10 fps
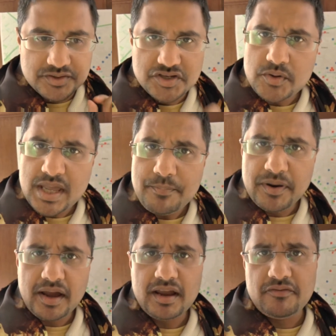Do keep an
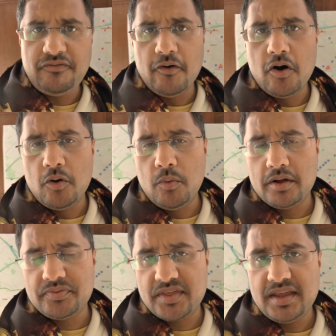eye out for
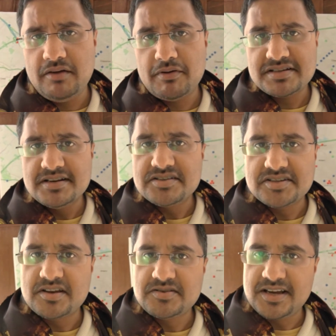what the residents'
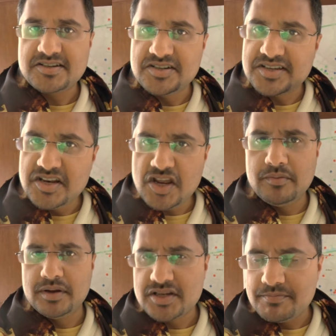associations in Newnham
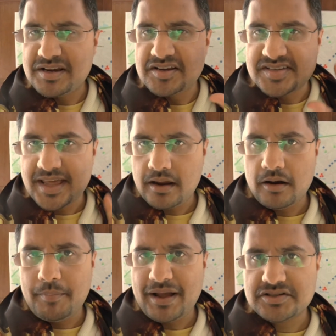are doing, because they are
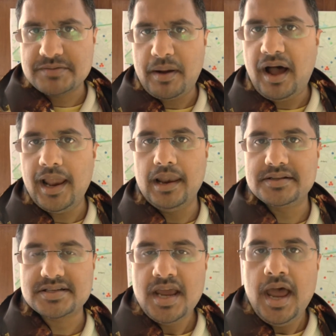about to pilot
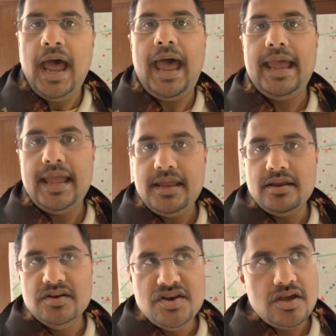a
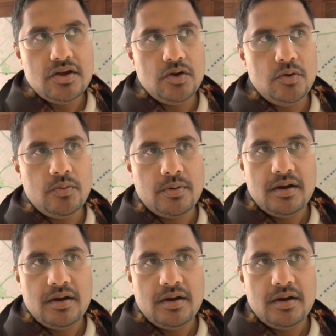new